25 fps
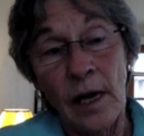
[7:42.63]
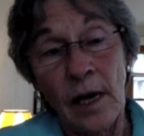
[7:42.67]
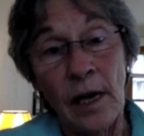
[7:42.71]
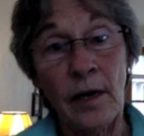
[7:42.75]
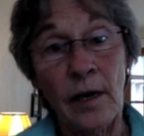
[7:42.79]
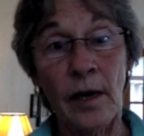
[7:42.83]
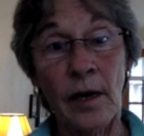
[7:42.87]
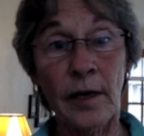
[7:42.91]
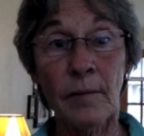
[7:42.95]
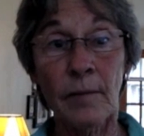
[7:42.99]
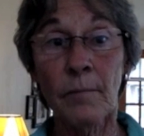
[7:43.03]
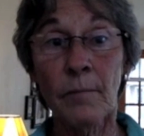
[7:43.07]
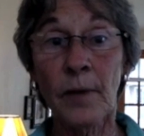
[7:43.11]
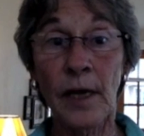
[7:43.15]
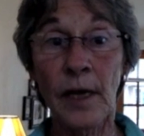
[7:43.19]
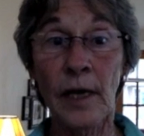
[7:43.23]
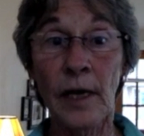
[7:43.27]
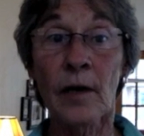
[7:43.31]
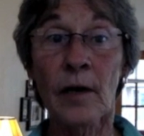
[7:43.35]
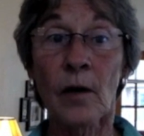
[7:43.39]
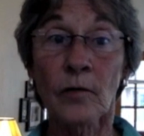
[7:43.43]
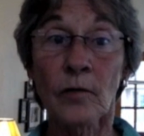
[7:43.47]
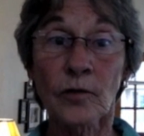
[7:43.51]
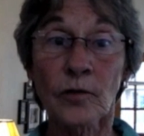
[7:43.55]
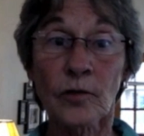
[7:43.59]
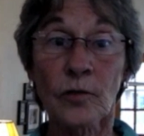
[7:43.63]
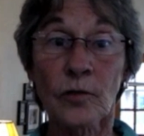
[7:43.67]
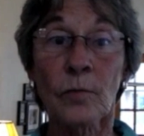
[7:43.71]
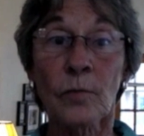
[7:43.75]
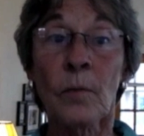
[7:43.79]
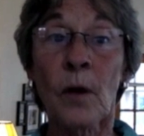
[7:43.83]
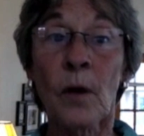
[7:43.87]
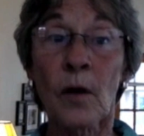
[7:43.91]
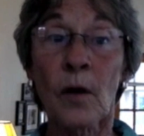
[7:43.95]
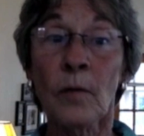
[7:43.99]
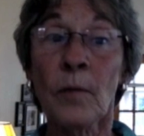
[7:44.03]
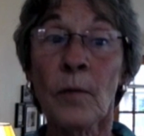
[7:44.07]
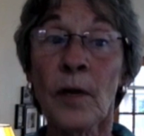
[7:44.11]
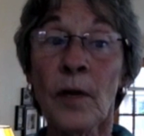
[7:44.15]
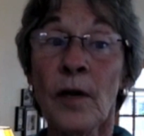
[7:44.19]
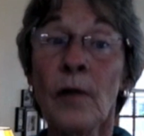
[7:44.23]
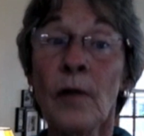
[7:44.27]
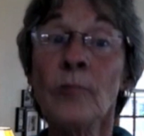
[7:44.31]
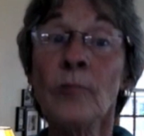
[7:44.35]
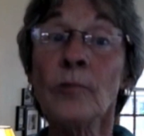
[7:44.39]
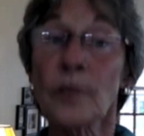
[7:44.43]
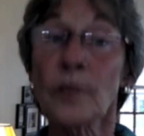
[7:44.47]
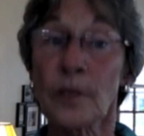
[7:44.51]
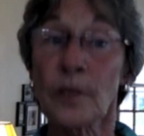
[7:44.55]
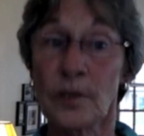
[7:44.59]
And also to model my
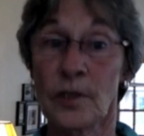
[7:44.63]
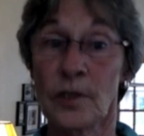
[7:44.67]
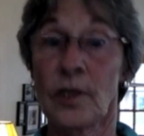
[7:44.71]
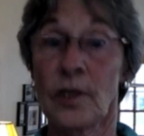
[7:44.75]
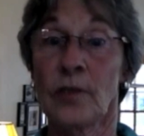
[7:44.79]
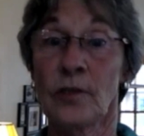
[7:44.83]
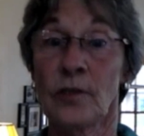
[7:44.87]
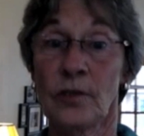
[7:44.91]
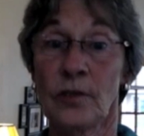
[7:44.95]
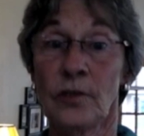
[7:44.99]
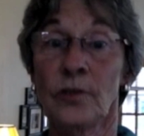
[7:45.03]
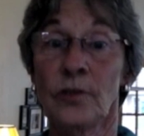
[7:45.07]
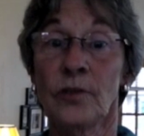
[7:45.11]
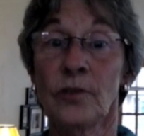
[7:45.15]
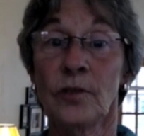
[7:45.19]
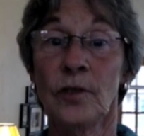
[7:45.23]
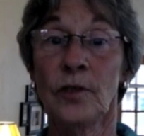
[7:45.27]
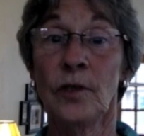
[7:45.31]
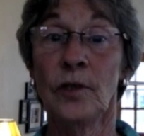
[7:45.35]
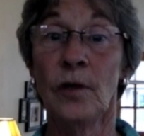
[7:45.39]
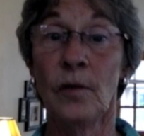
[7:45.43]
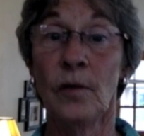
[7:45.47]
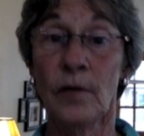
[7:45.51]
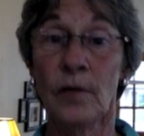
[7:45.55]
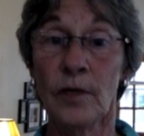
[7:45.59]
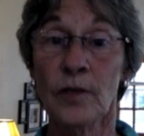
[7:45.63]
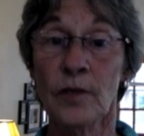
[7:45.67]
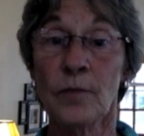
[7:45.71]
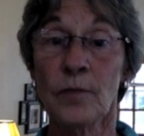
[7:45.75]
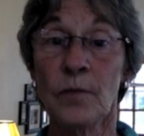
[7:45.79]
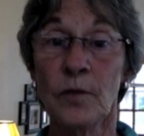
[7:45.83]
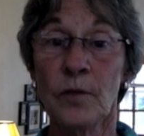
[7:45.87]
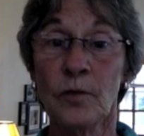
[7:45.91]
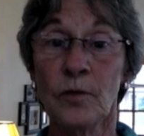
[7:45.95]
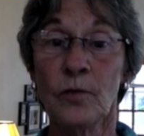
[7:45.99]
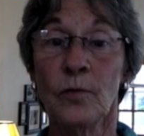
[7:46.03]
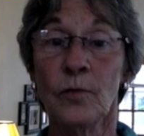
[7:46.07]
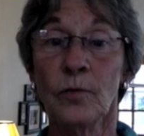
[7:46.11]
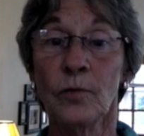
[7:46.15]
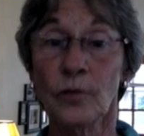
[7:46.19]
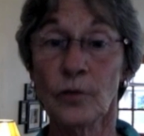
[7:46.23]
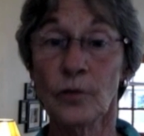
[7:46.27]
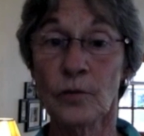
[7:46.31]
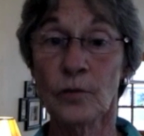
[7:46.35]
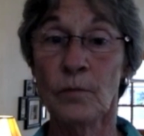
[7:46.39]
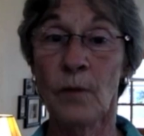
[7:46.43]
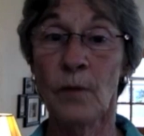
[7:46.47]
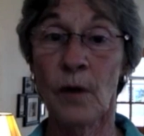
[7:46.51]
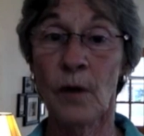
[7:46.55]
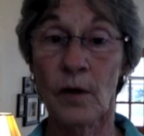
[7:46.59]
own successes. You know, it gives me the
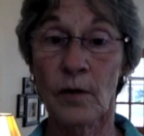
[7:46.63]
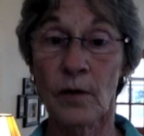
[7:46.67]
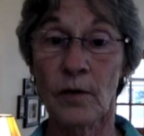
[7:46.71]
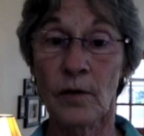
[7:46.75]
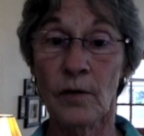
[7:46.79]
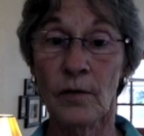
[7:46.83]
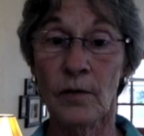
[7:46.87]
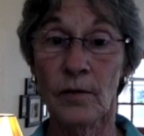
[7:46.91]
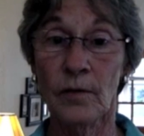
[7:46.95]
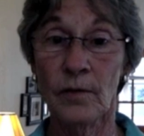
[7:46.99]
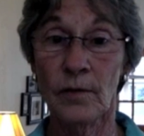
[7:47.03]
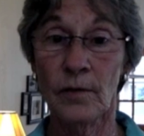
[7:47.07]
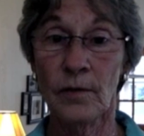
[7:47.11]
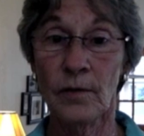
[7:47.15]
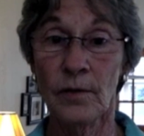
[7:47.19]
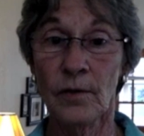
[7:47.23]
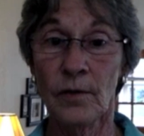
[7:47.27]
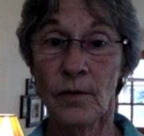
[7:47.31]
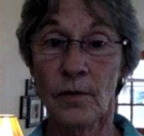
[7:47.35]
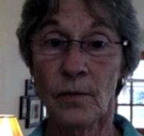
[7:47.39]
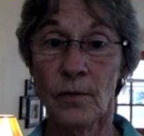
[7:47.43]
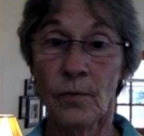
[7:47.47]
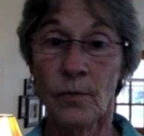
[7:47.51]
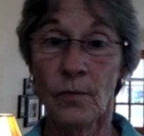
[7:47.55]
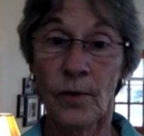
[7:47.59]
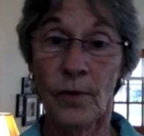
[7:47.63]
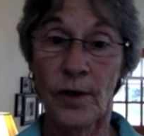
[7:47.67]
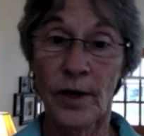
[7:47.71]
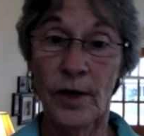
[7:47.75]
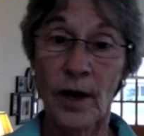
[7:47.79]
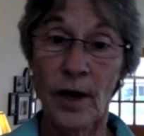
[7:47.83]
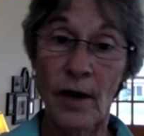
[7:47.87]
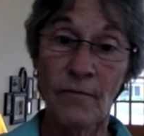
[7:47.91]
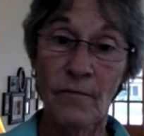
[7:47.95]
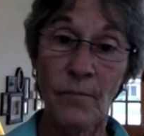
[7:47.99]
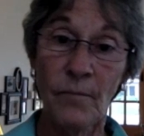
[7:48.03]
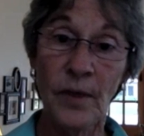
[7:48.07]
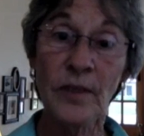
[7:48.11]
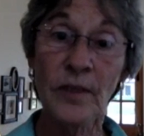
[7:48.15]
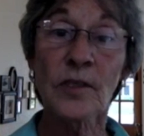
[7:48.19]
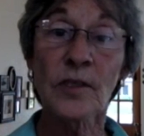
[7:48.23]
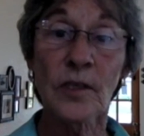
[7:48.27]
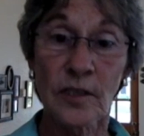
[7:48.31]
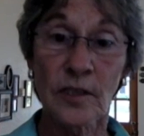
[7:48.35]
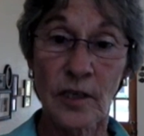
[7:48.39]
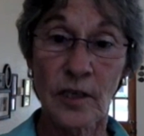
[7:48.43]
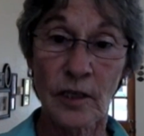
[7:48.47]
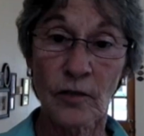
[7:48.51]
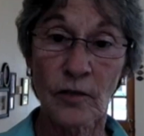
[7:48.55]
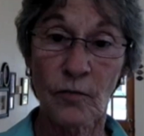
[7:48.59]
tools to model when I've been
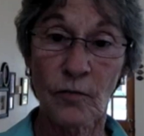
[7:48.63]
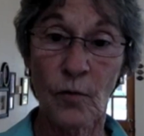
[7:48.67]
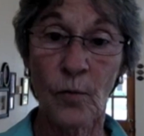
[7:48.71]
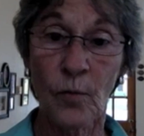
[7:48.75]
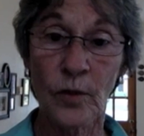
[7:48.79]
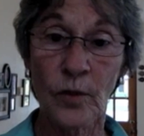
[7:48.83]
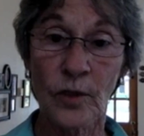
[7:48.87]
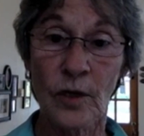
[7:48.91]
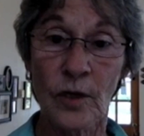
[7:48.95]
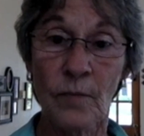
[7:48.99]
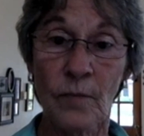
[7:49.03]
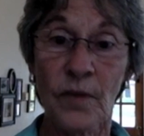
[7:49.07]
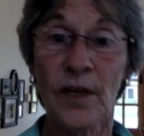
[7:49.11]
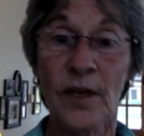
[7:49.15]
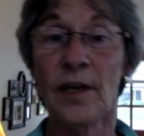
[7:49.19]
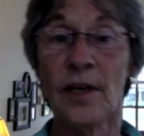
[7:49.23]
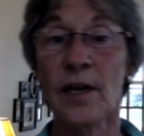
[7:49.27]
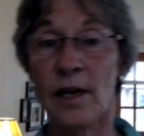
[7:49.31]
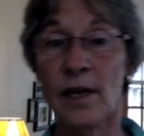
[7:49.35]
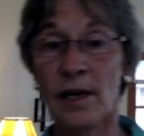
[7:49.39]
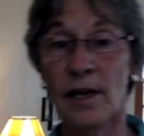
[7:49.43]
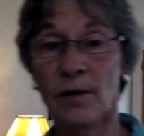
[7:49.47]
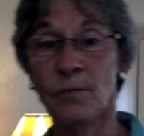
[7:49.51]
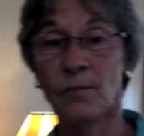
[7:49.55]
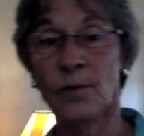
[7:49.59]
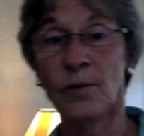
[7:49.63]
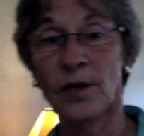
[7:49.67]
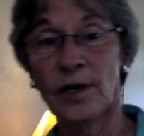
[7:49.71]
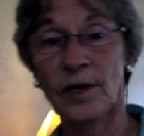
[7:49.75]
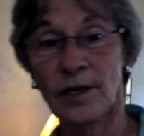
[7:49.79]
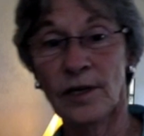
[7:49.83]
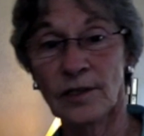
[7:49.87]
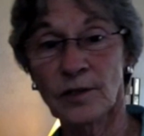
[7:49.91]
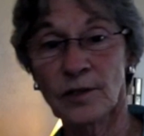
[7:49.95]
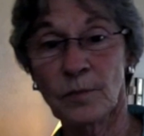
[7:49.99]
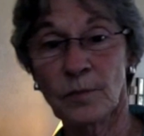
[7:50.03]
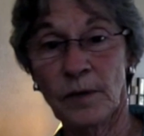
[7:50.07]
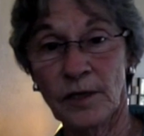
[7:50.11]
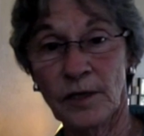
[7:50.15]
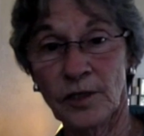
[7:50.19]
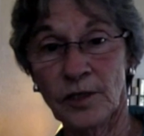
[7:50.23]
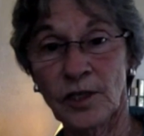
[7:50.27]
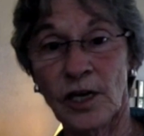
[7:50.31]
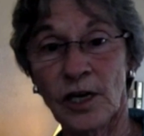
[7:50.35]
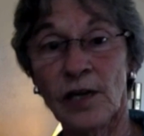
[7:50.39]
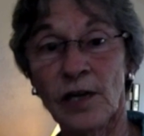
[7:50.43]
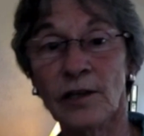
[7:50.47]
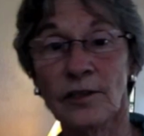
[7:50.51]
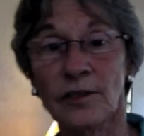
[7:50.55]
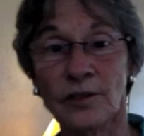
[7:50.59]
successful with something and when it's
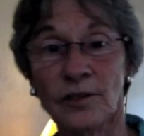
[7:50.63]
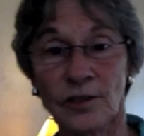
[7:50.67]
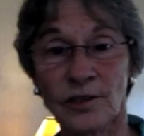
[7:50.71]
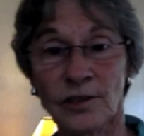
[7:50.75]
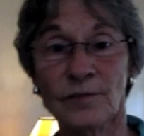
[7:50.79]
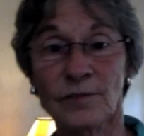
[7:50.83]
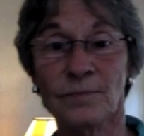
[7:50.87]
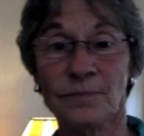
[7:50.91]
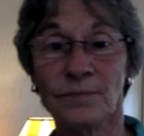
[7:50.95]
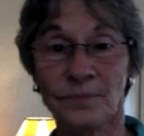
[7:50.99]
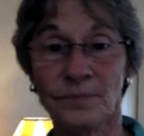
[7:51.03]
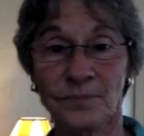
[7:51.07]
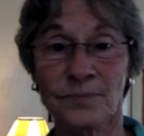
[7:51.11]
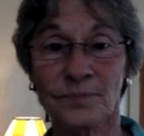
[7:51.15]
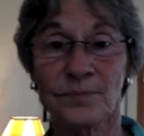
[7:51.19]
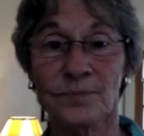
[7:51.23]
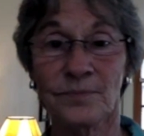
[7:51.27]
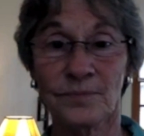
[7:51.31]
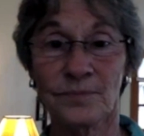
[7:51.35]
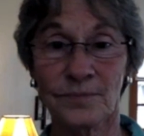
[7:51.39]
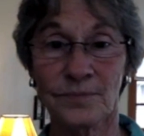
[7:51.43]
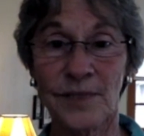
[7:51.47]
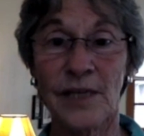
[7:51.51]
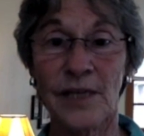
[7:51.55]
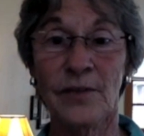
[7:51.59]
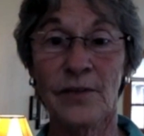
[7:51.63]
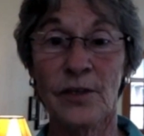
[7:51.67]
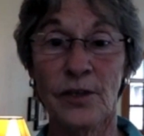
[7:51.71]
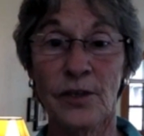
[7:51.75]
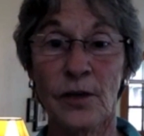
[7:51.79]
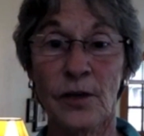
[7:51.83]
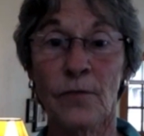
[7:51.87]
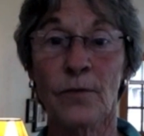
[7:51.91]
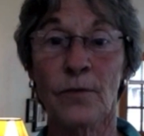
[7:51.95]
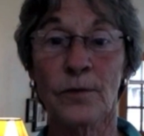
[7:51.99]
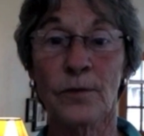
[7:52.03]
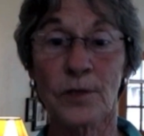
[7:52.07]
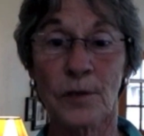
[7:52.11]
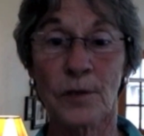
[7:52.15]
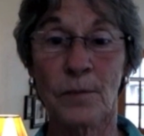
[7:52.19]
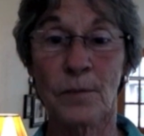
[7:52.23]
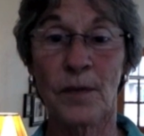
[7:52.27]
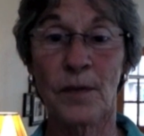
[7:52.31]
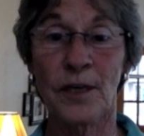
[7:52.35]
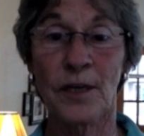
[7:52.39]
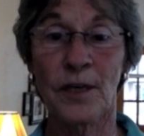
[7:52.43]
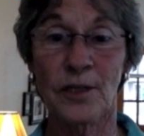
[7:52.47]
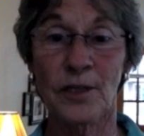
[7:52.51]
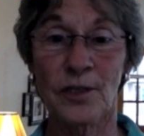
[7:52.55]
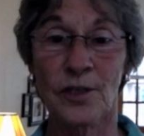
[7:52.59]
been a challenge, and the difference that
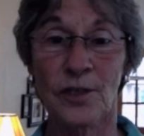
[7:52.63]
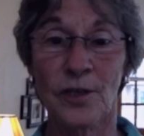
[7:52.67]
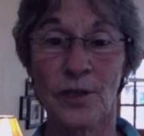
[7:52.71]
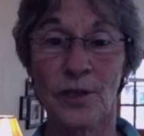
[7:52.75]
makes the